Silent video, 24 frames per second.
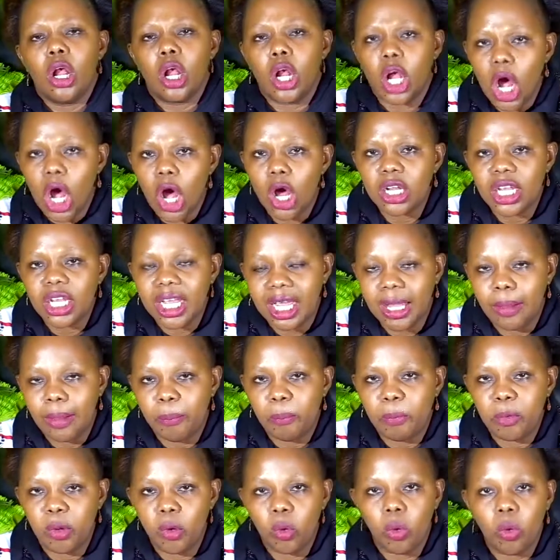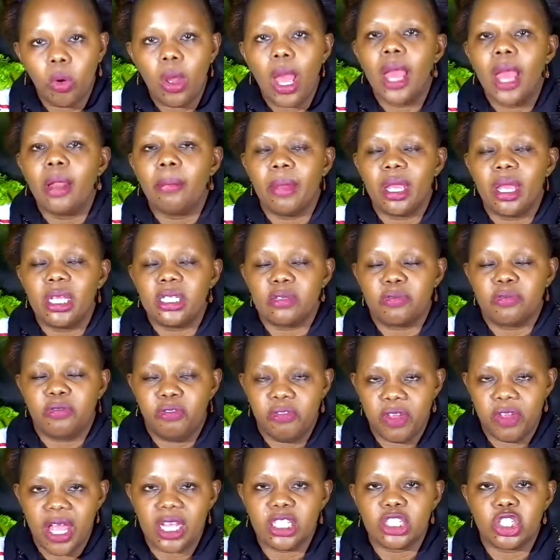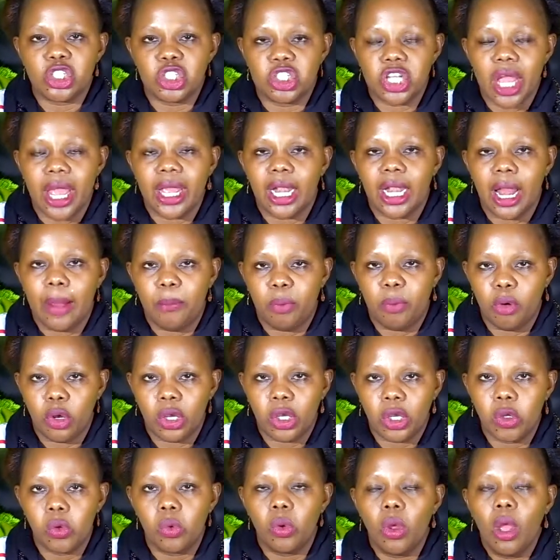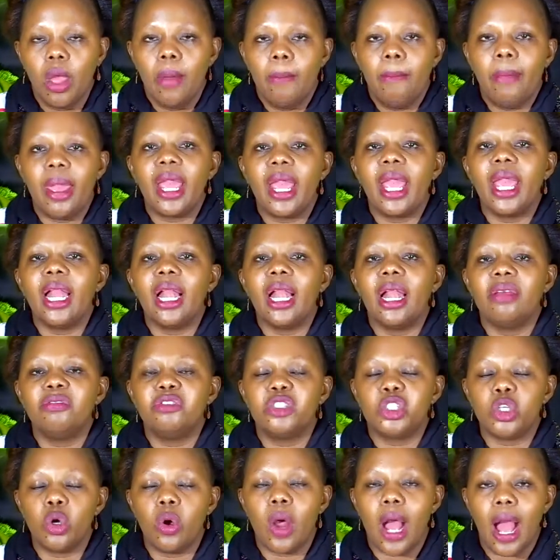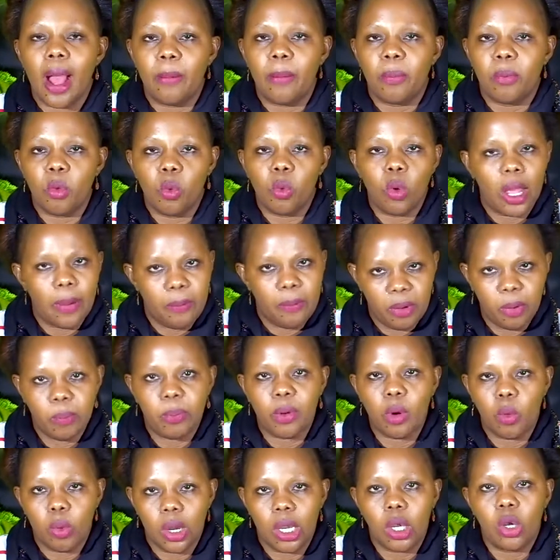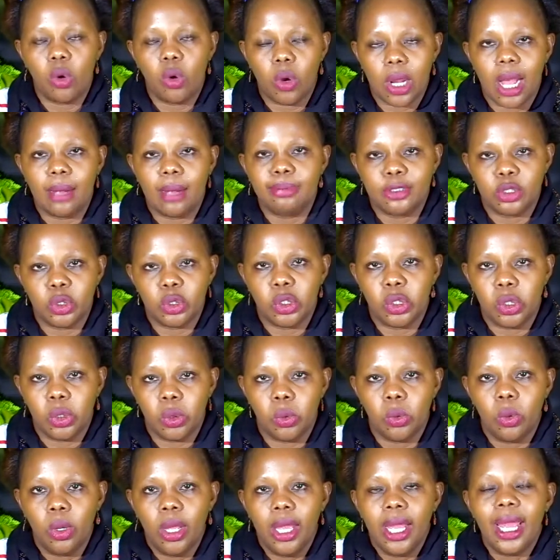God keep you and may his face shine upon you. May he lift you up where people will look up to you.